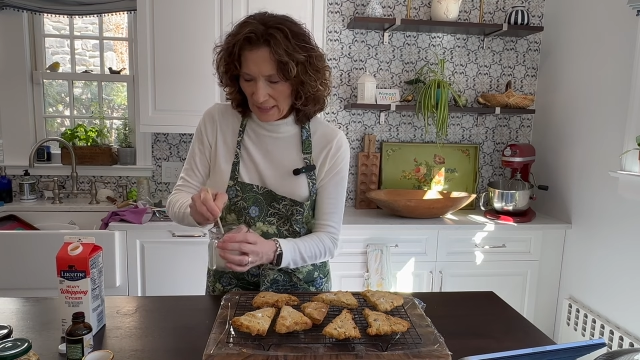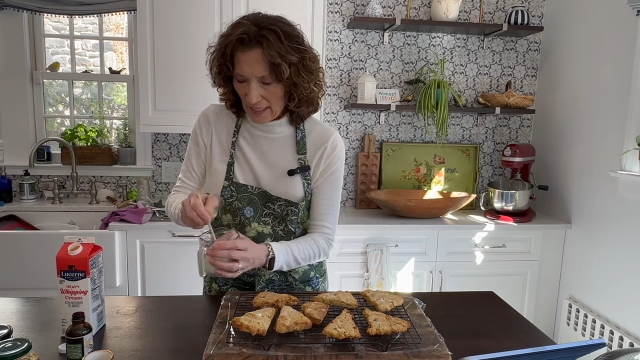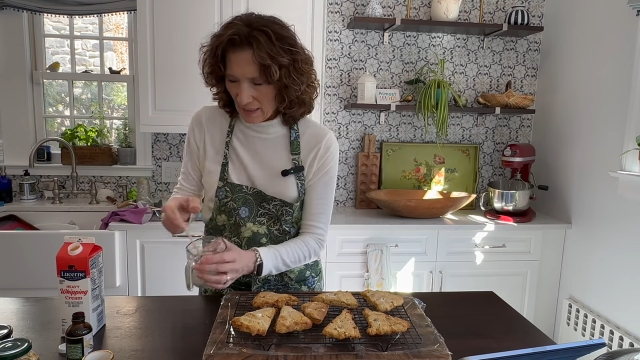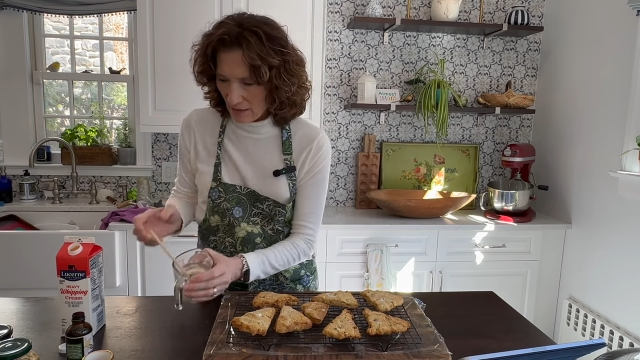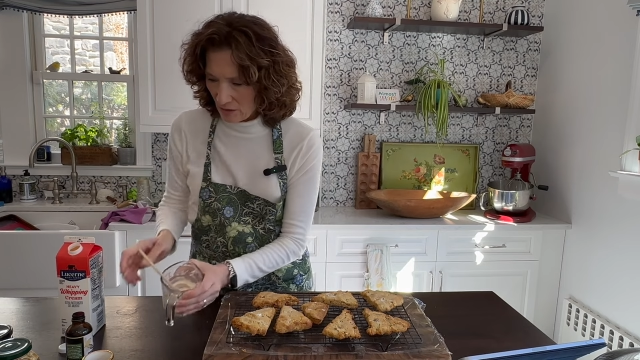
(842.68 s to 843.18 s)

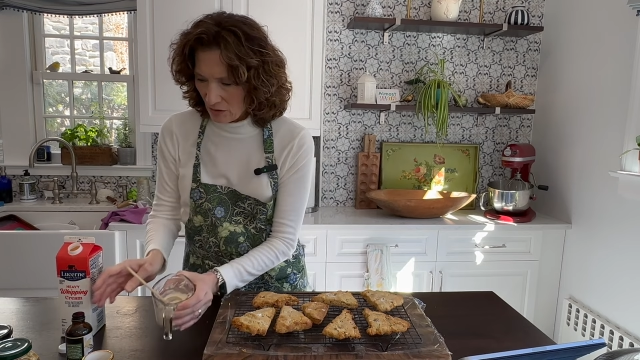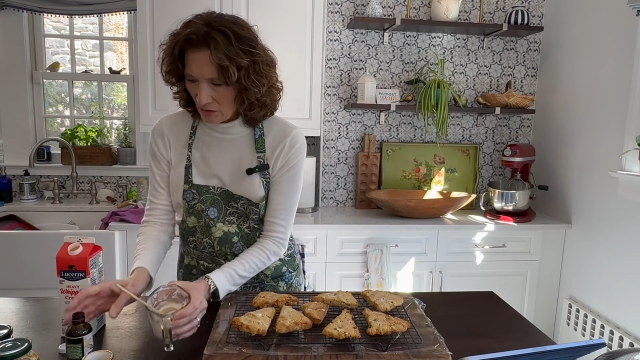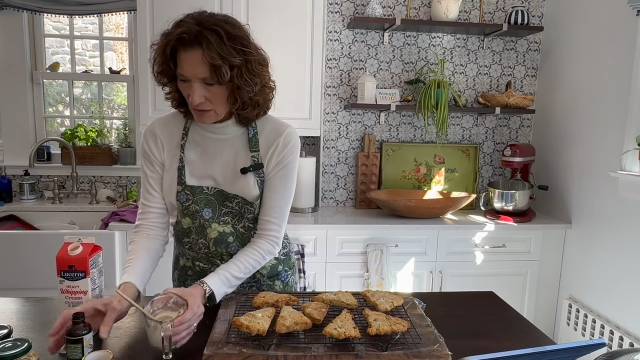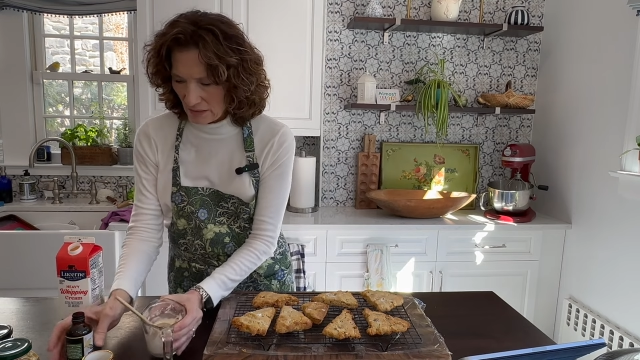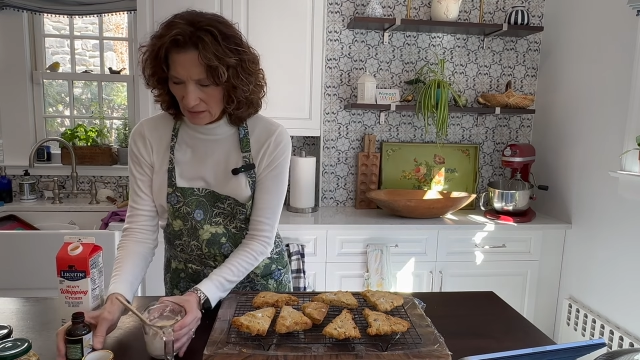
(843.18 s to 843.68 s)
get a
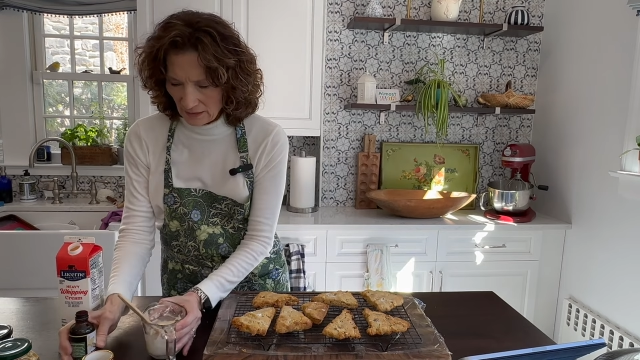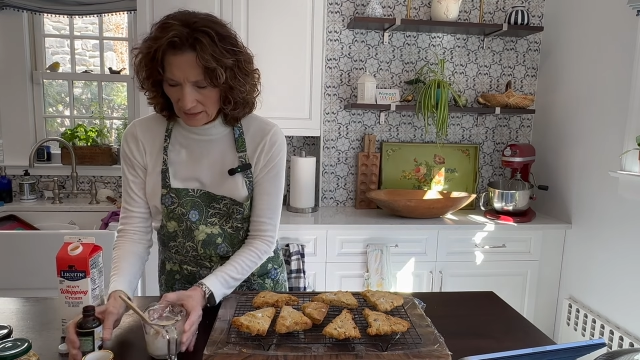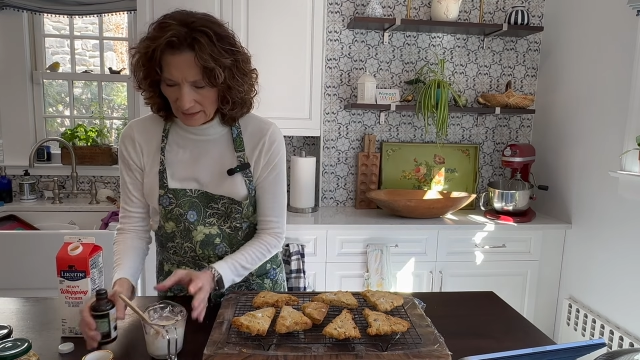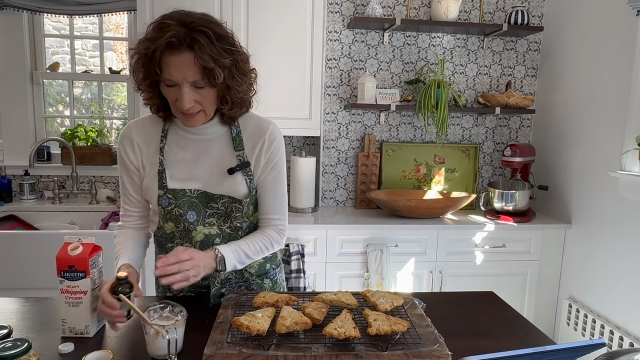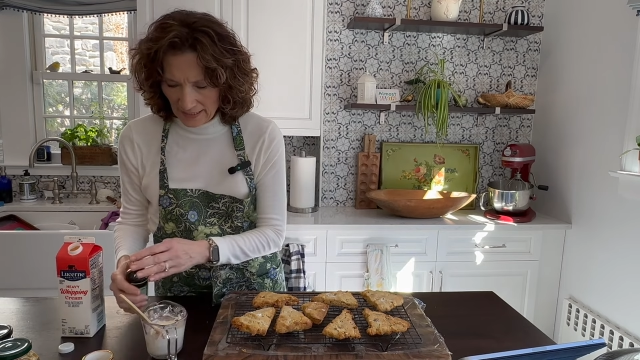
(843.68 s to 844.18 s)
good
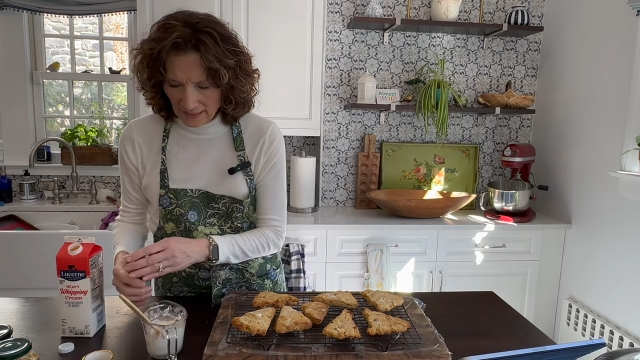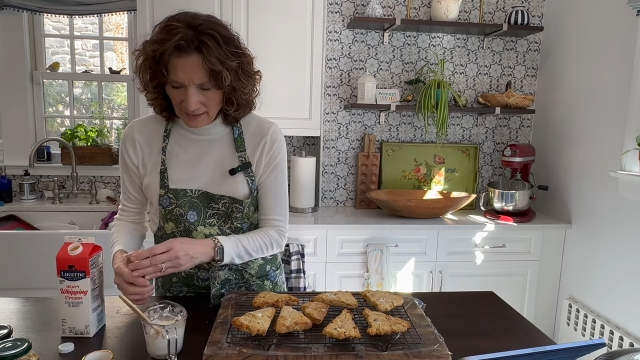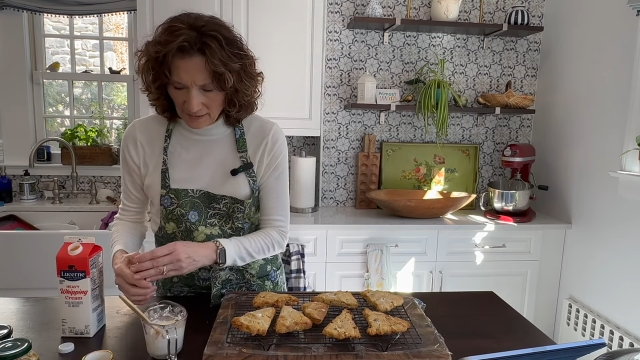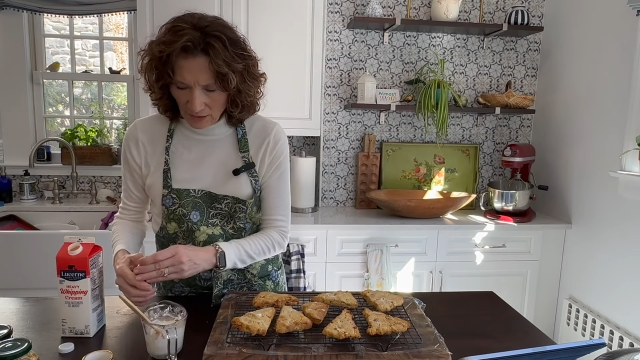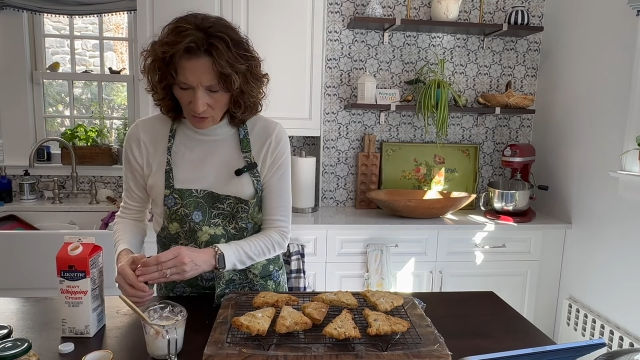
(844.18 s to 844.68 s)

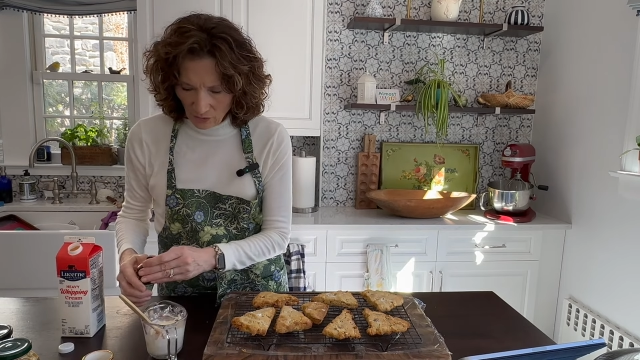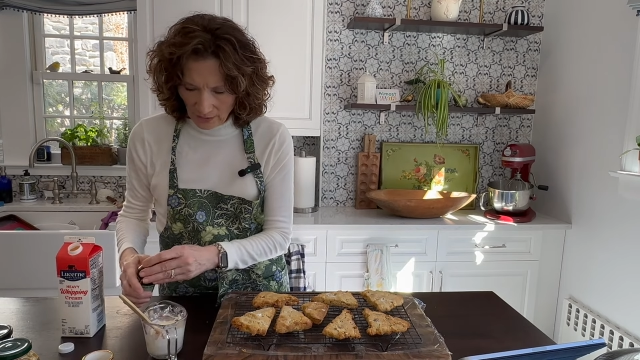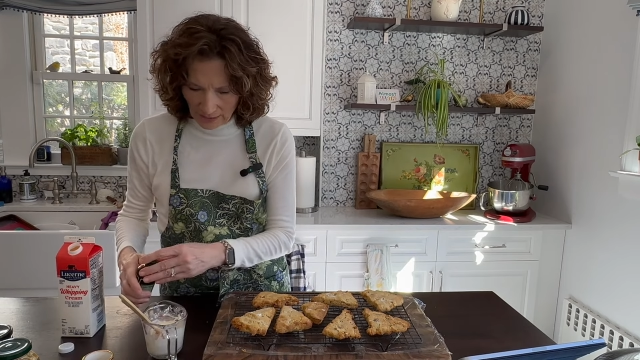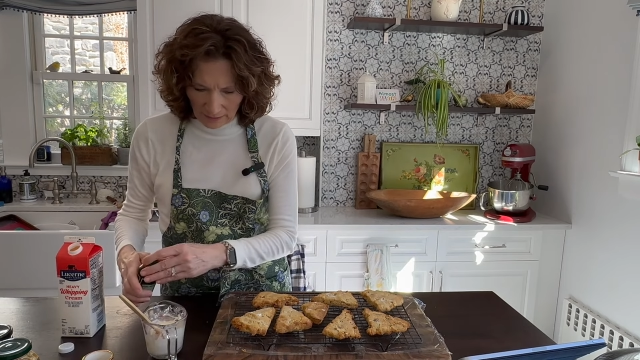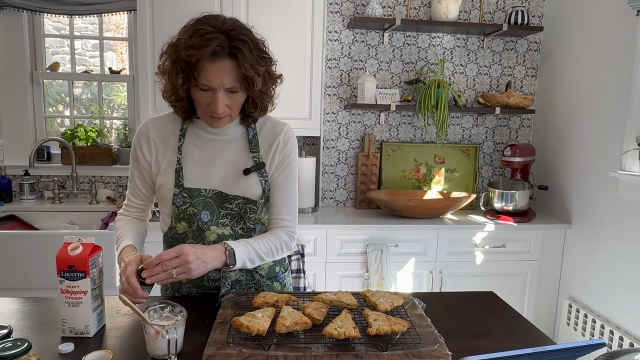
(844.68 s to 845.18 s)
glaze
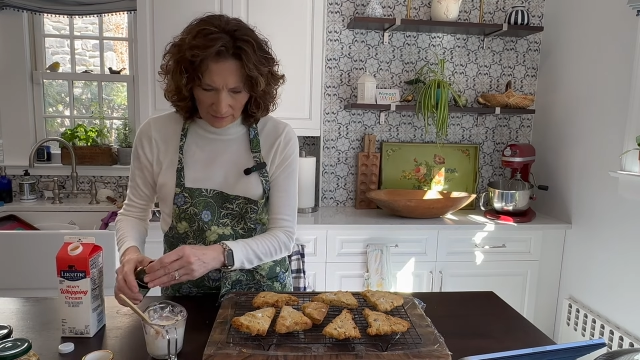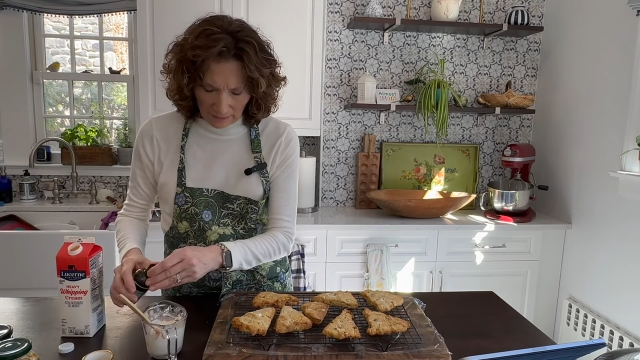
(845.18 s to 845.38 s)
going.